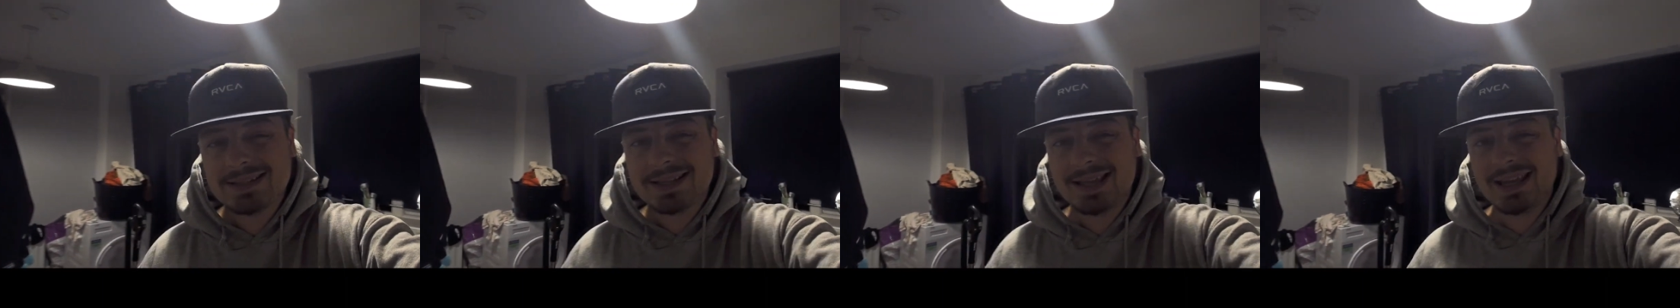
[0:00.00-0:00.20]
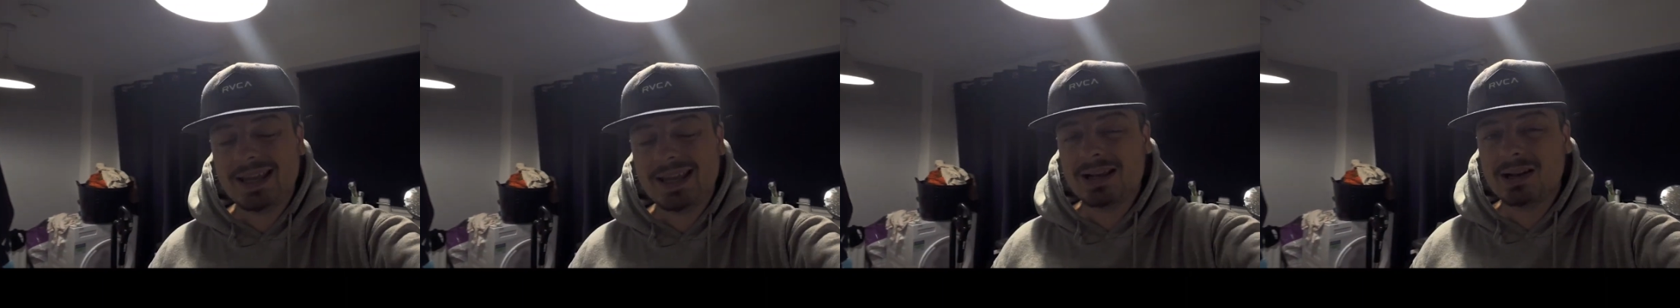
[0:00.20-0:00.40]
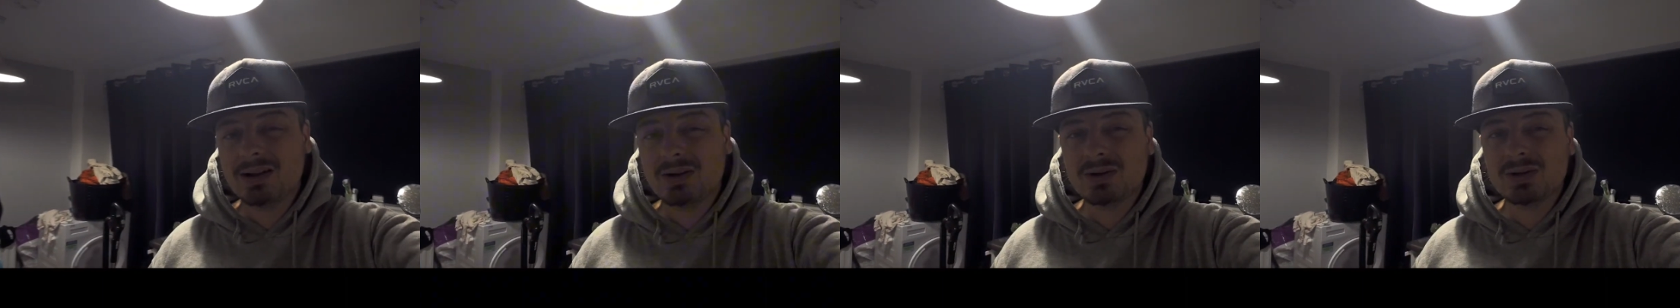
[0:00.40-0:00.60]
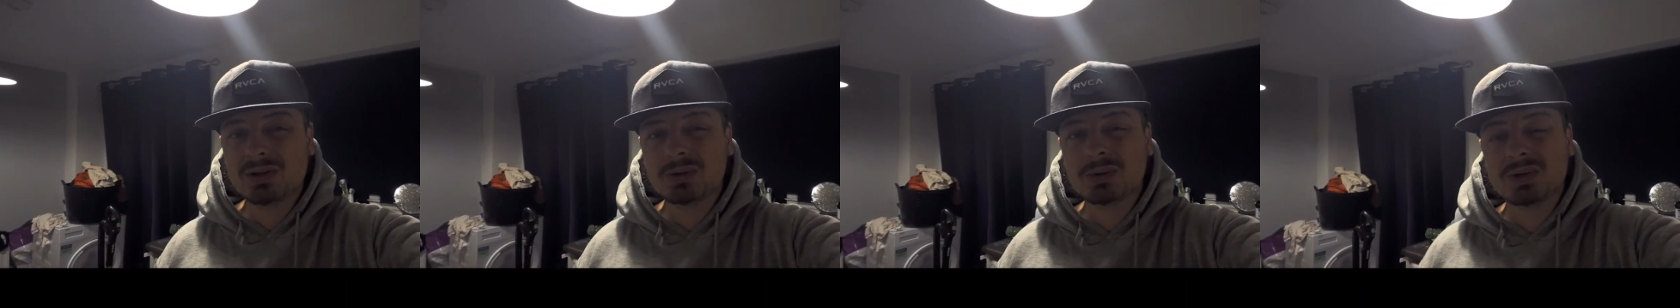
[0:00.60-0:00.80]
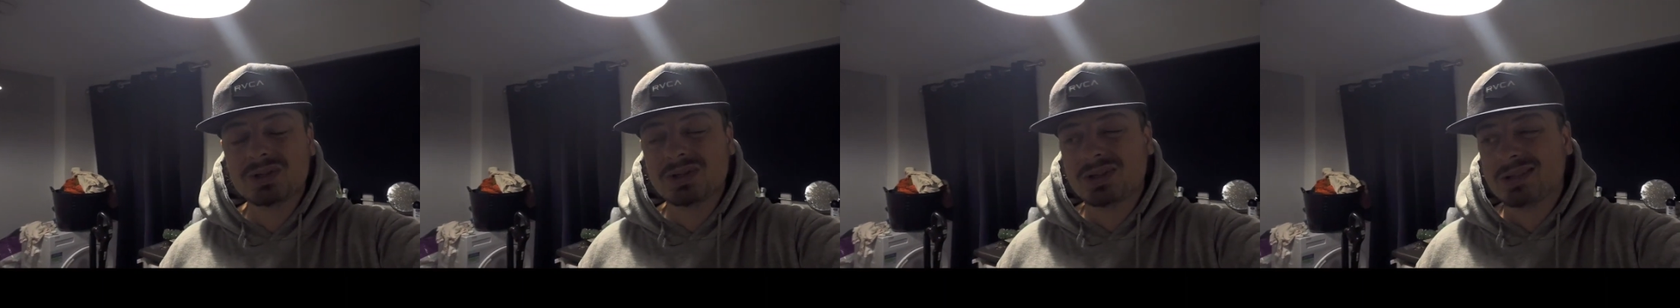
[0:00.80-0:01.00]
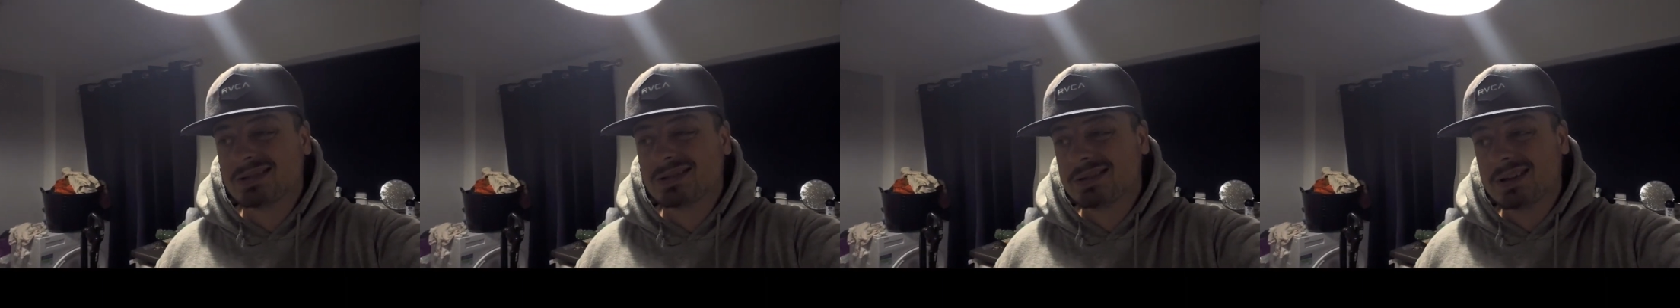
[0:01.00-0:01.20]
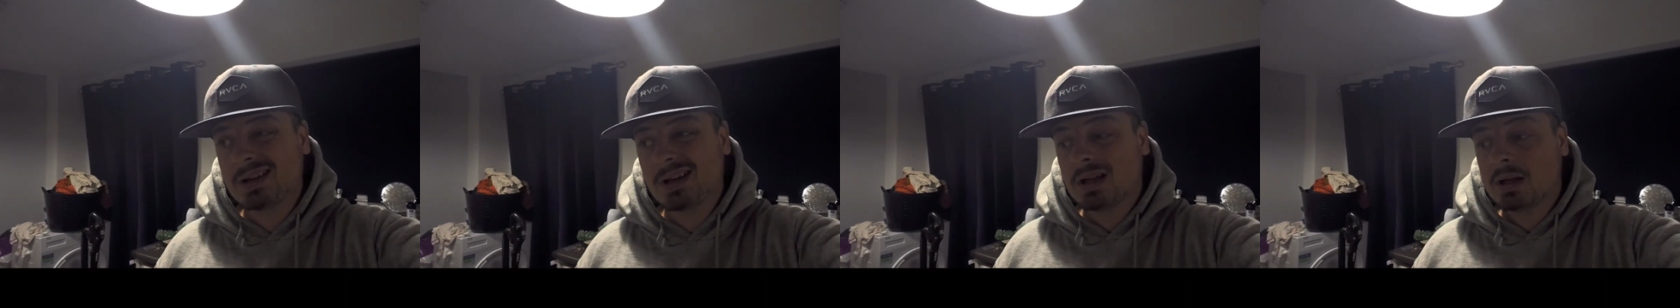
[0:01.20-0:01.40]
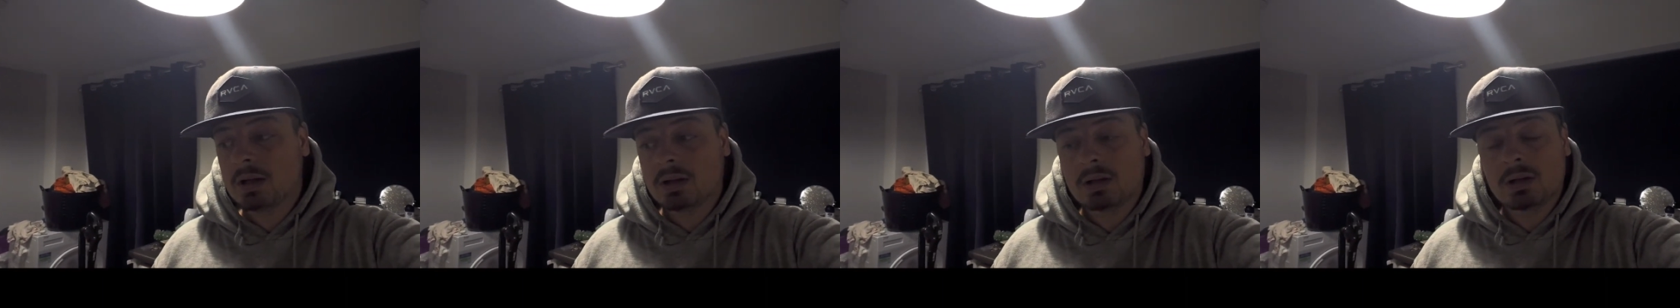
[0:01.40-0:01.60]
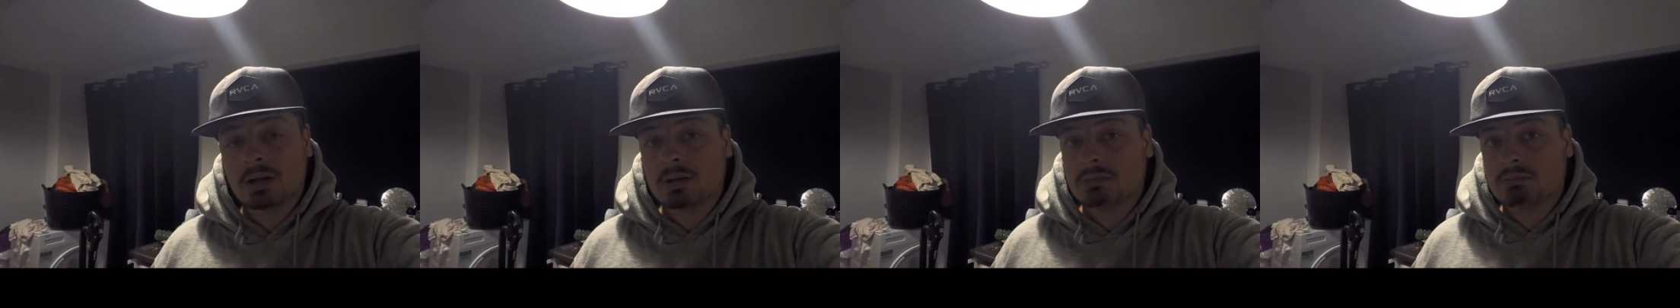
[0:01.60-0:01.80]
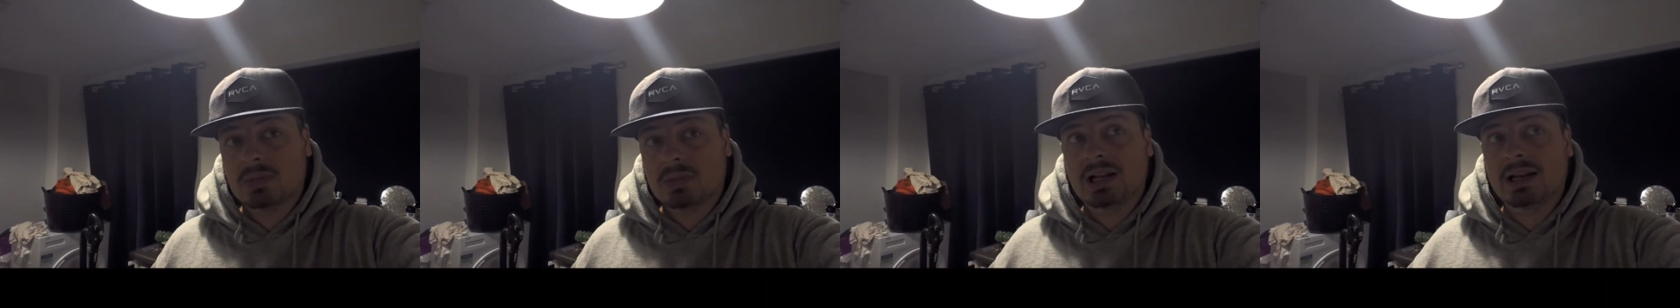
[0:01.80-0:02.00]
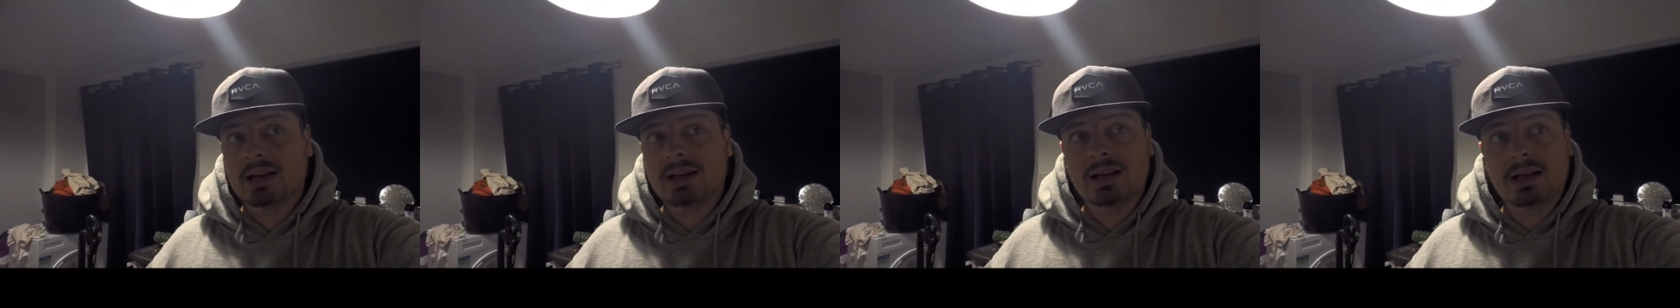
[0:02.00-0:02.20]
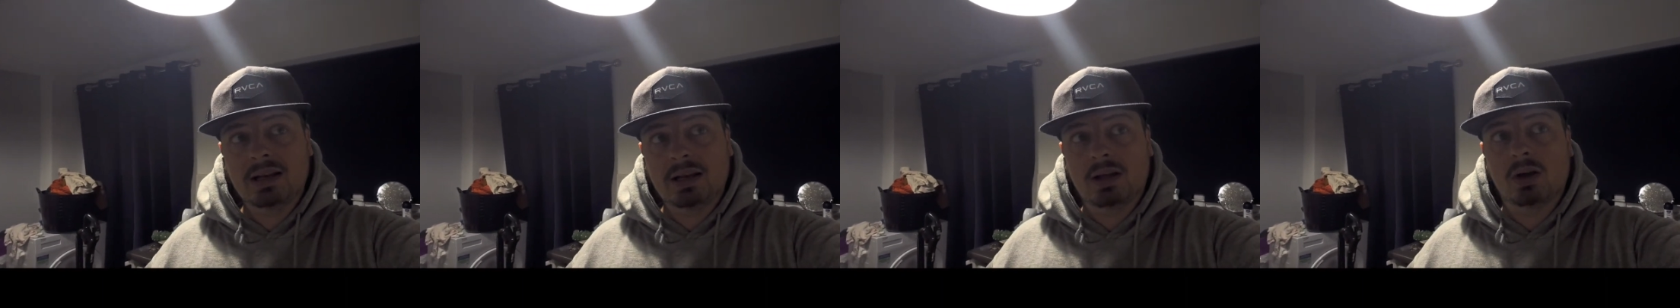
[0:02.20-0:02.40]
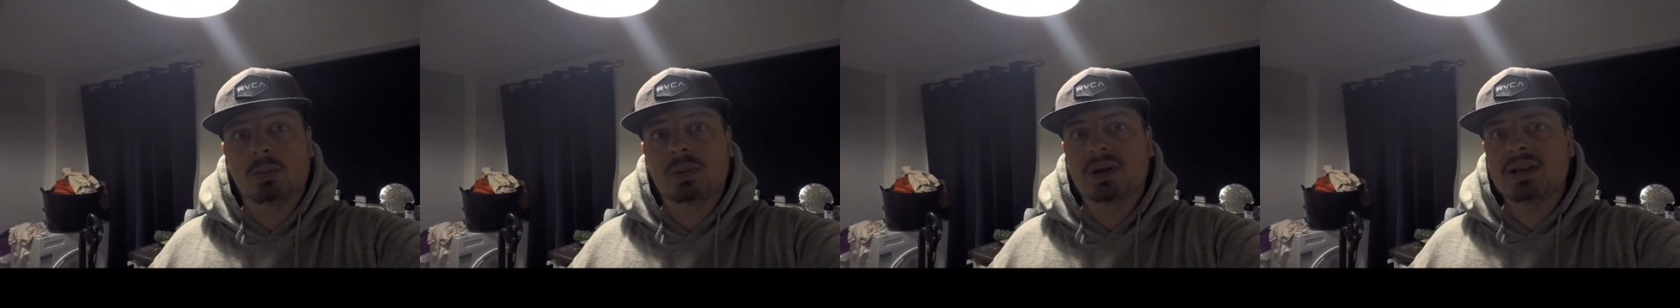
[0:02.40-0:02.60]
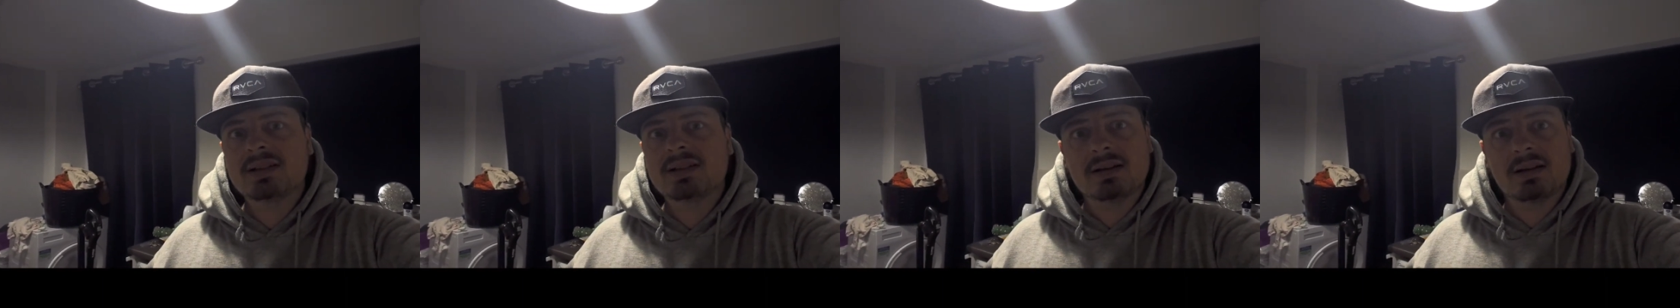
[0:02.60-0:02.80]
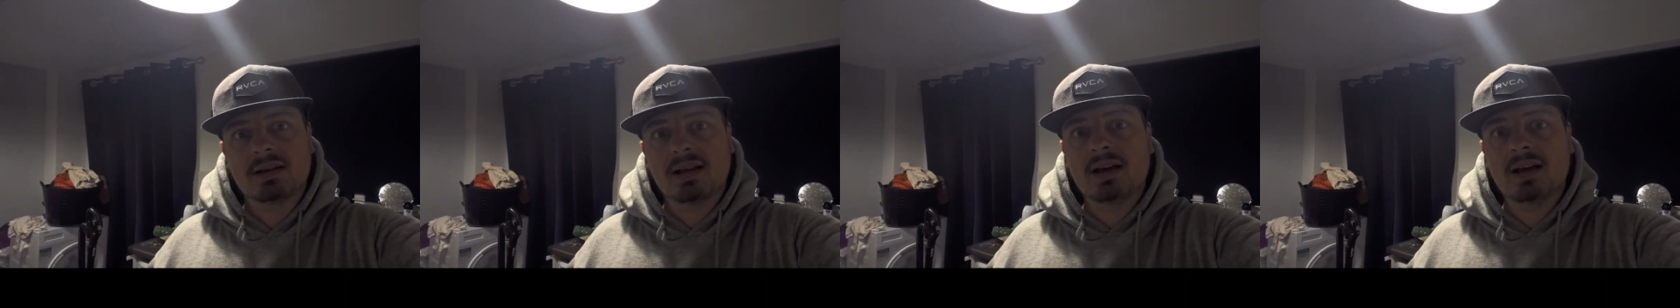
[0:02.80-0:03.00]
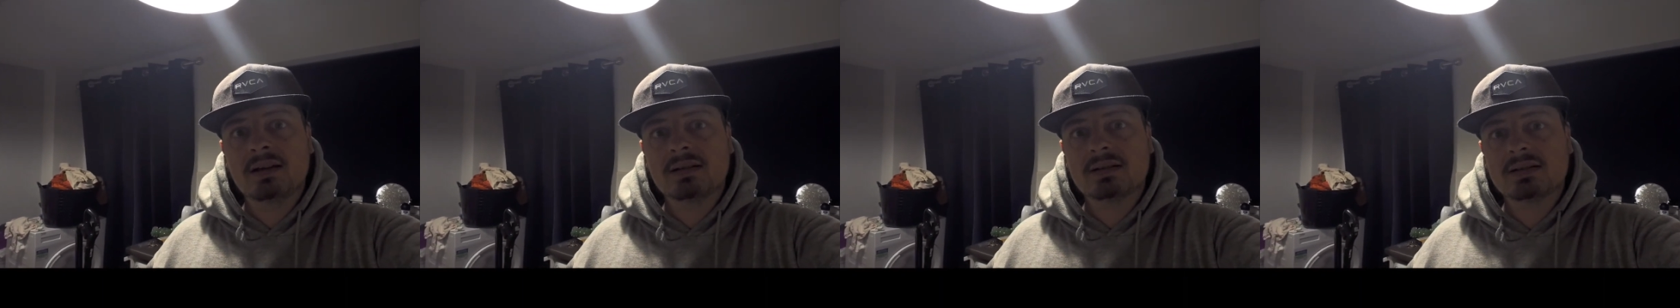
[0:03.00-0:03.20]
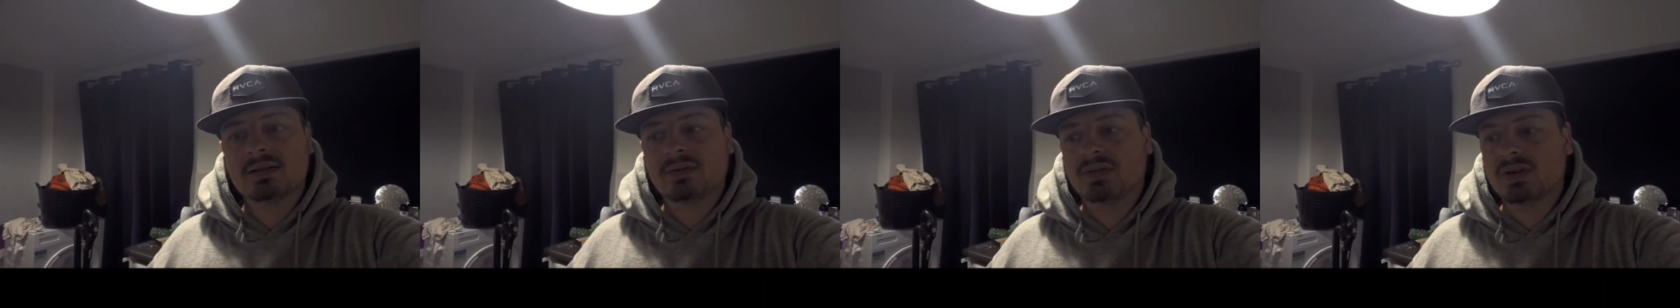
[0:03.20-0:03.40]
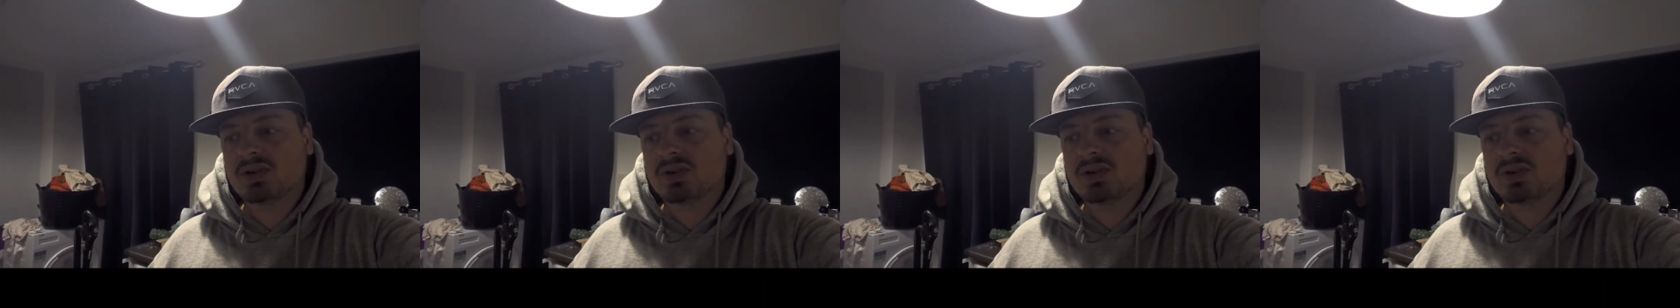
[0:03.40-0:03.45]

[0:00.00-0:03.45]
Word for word: kilos, which is clinically obese, I guess,